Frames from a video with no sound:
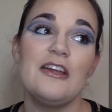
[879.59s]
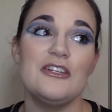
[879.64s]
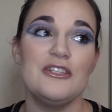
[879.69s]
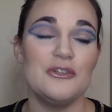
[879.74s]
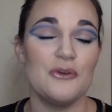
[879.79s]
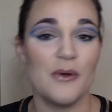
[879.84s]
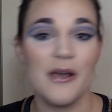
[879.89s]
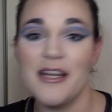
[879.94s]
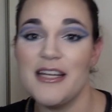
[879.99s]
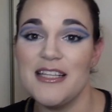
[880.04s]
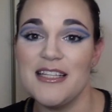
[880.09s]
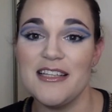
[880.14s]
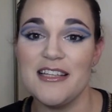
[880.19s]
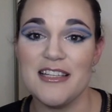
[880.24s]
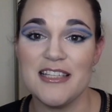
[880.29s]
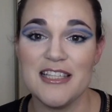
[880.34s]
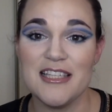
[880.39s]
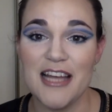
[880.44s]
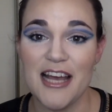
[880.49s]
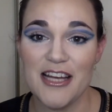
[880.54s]
Do I need to
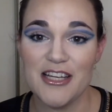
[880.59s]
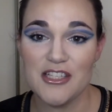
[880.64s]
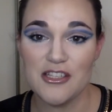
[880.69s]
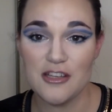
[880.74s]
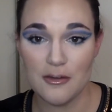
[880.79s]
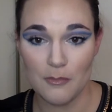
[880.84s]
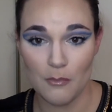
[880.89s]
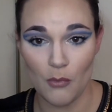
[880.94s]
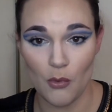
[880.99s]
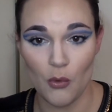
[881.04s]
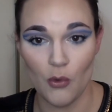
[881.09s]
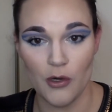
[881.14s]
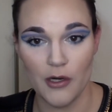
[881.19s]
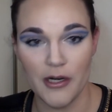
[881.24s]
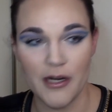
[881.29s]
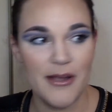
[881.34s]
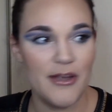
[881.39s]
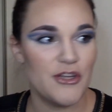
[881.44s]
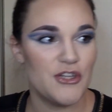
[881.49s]
snatch it more?